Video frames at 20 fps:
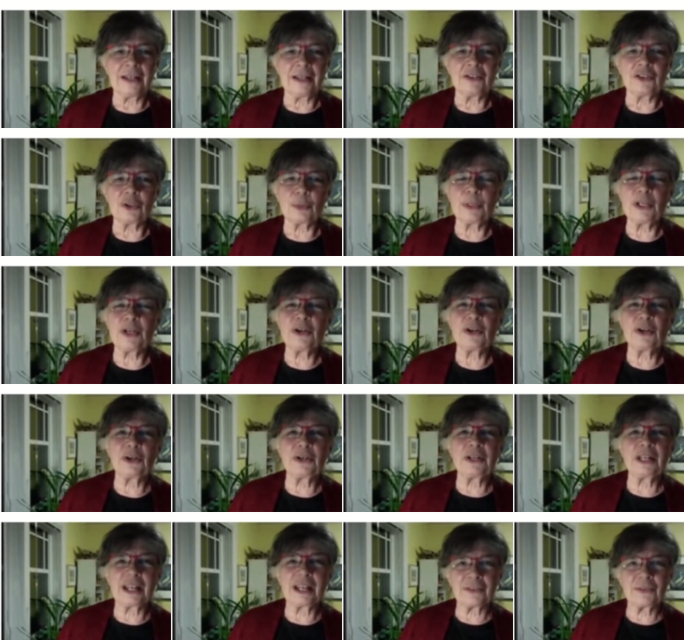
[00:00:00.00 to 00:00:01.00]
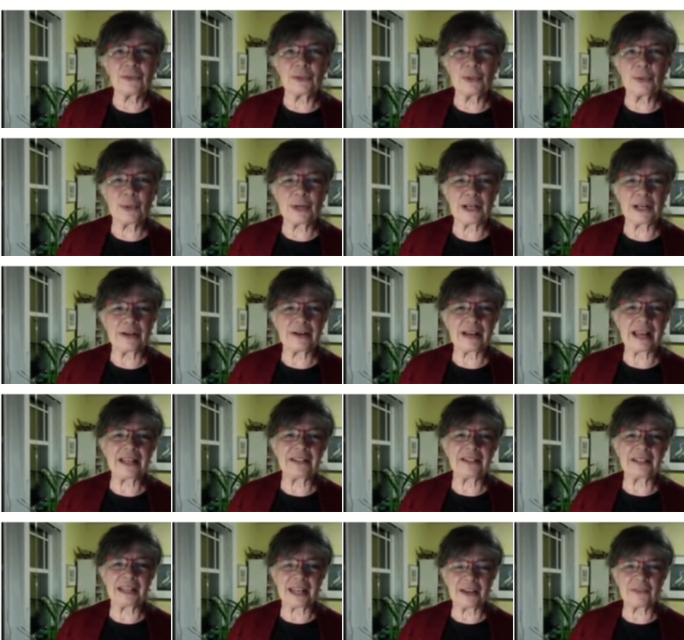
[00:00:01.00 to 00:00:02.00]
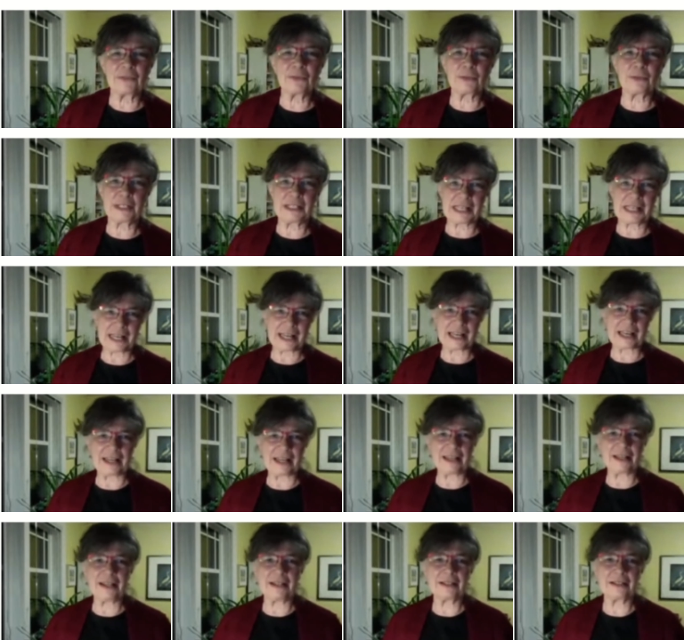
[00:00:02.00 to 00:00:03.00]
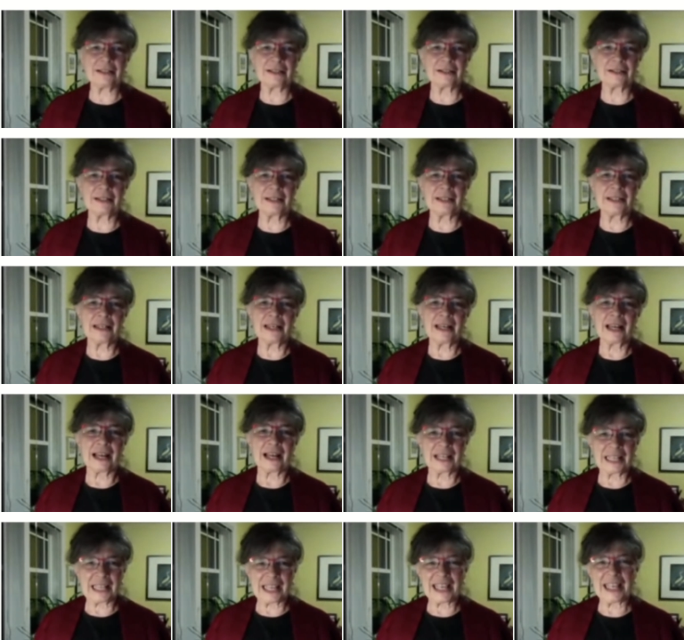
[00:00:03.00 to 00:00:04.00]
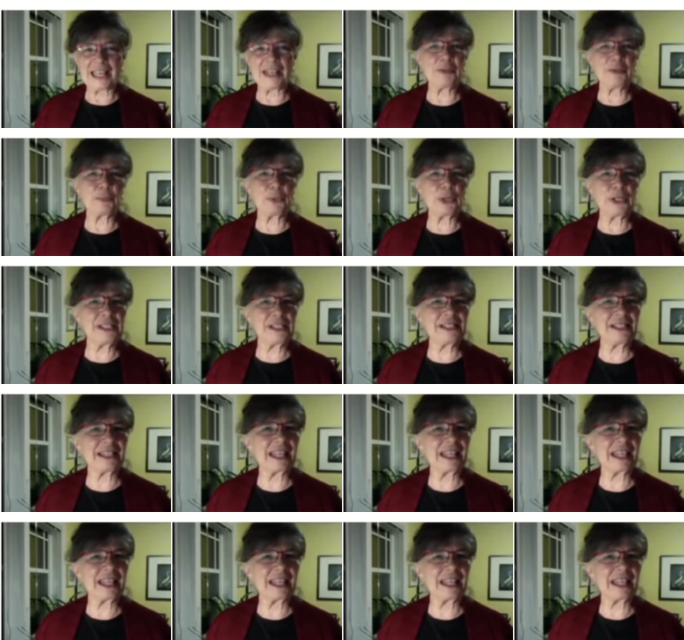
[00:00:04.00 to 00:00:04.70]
to be heard everywhere and every day. Again, bringing